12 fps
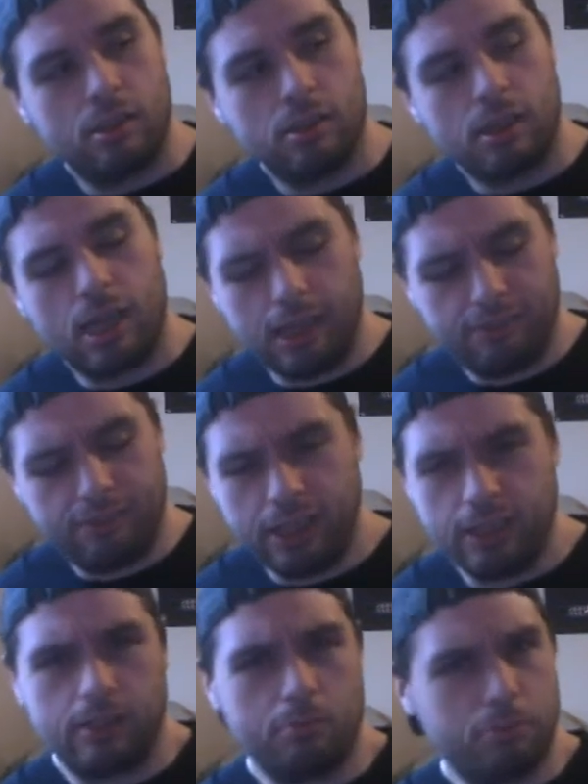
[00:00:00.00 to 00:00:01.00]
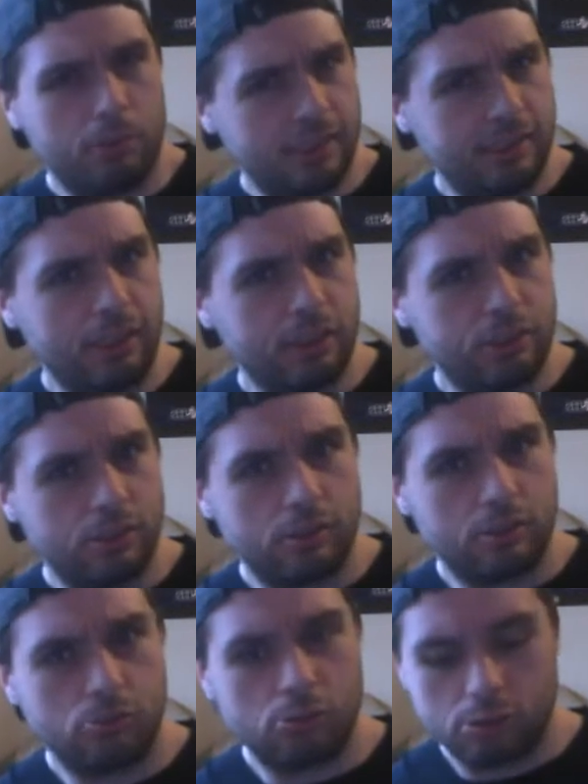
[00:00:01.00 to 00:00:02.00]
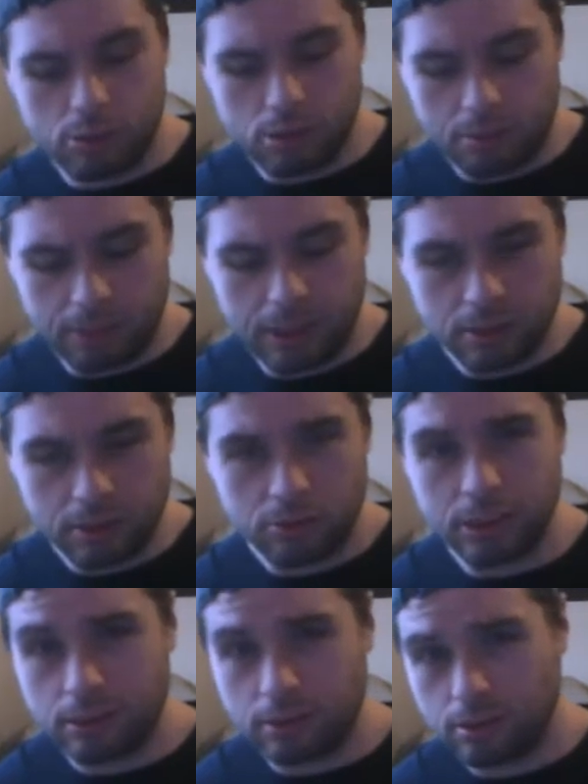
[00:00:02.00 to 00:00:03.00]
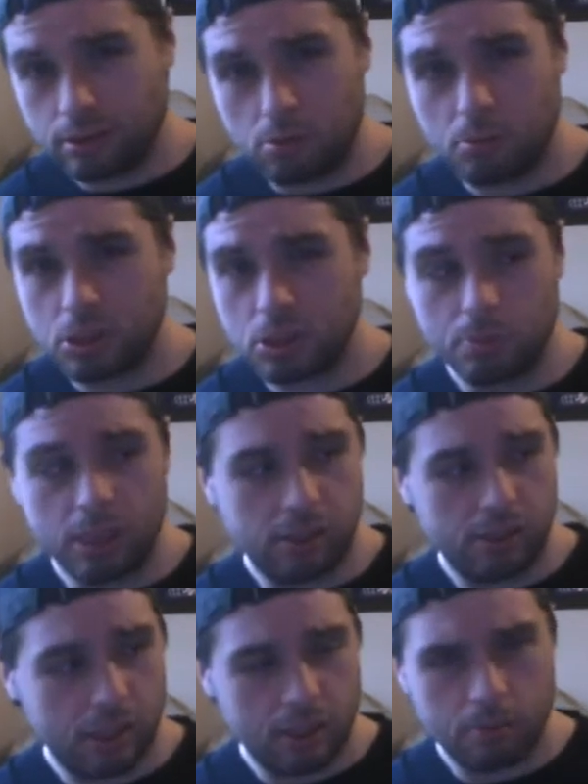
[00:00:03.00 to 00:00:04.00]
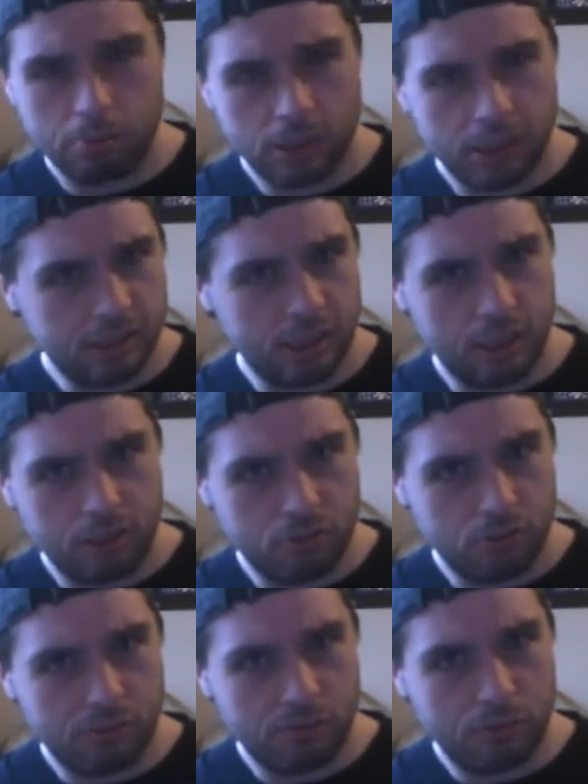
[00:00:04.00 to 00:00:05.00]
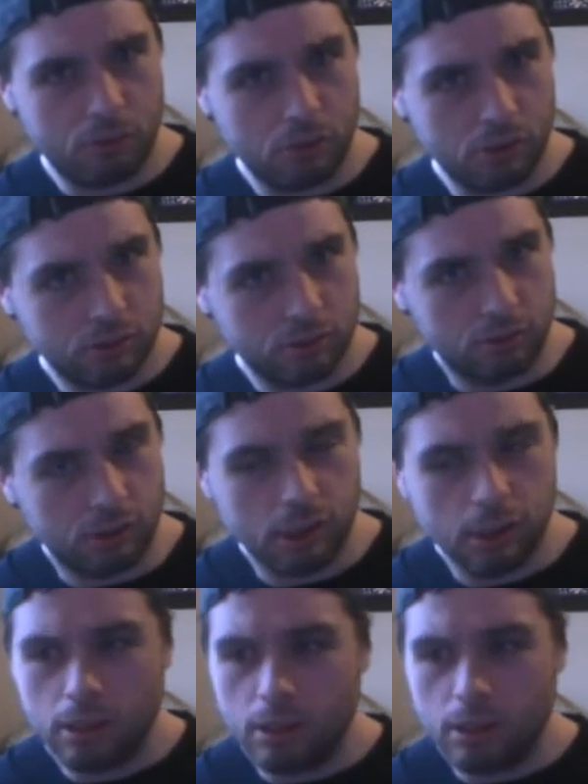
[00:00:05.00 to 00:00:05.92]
I think the PlayStation Store on the PS3 is so much better than the PlayStation 4 store.